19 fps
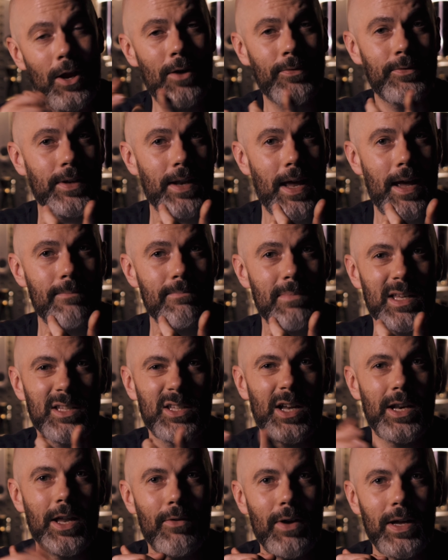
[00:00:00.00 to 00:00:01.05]
after that, it's
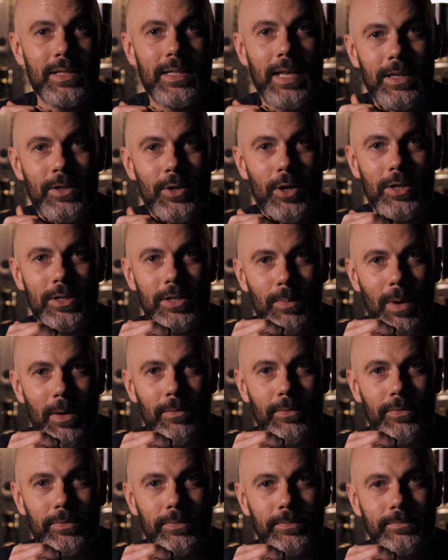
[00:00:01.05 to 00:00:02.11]
only around $10 a
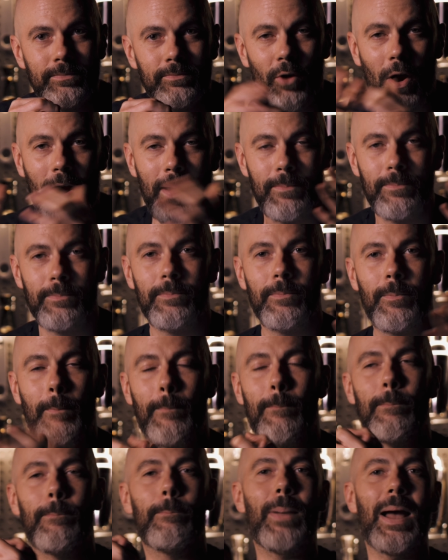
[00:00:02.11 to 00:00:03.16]
month. Right,
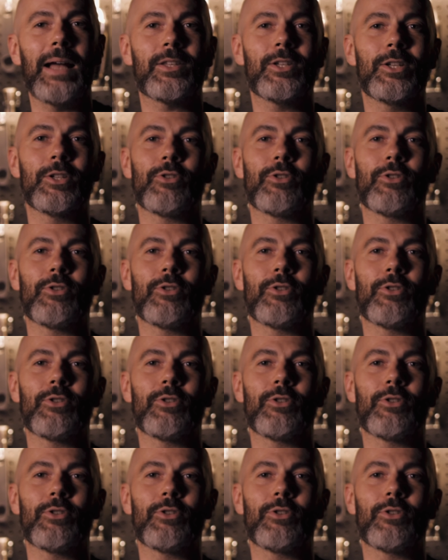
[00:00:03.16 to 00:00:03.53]
back to the